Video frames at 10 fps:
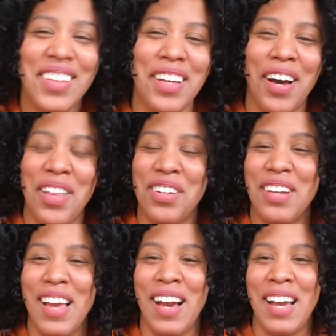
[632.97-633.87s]
The other
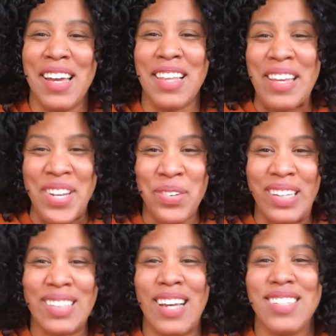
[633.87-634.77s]
day I had a
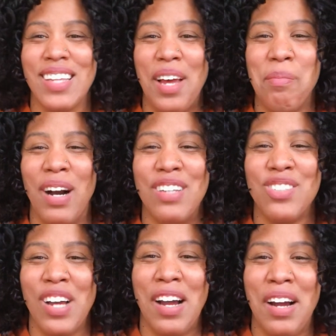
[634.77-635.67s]
hearing test at my
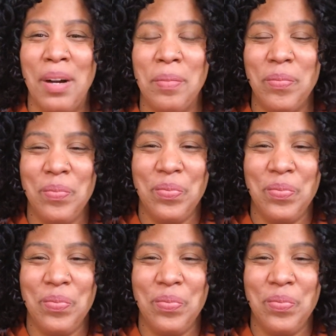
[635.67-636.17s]
job